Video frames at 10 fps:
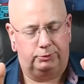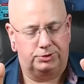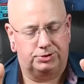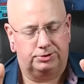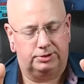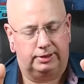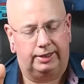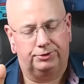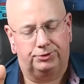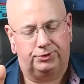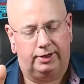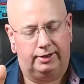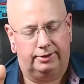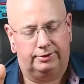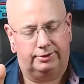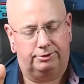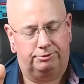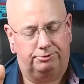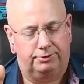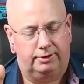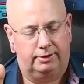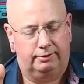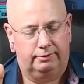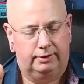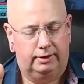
which on either side of uh,